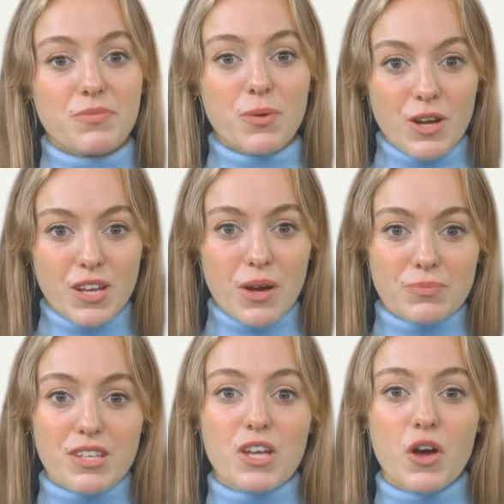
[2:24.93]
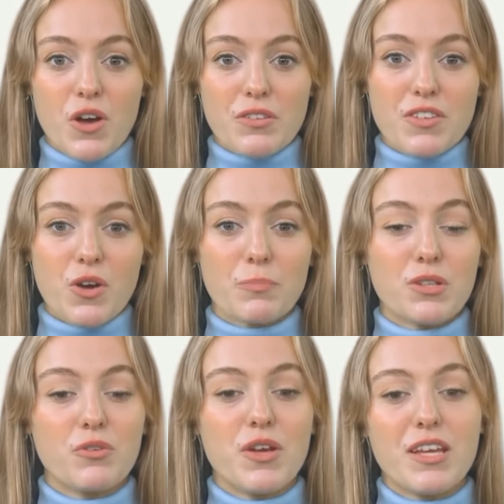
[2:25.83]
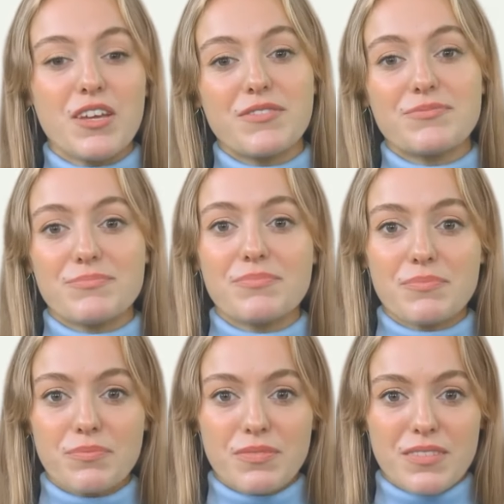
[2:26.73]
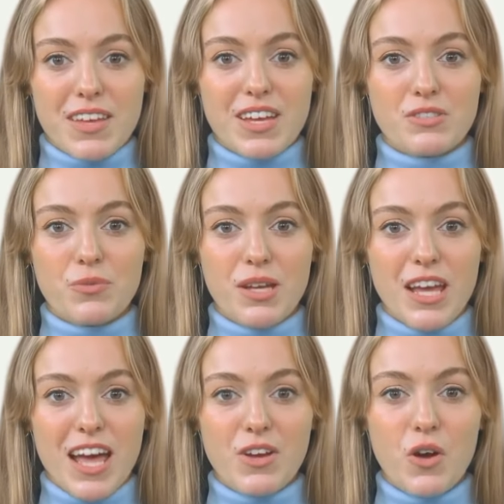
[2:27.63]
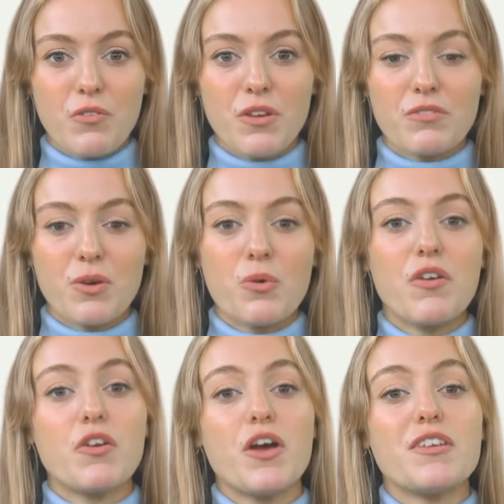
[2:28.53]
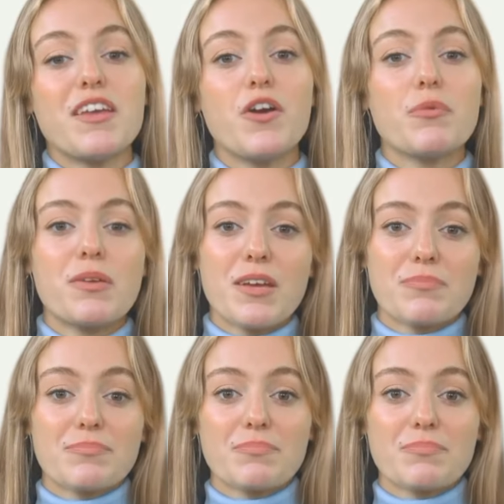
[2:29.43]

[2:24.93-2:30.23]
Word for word: Welcome to the Art Therapy Training History and Overview of Art Therapy,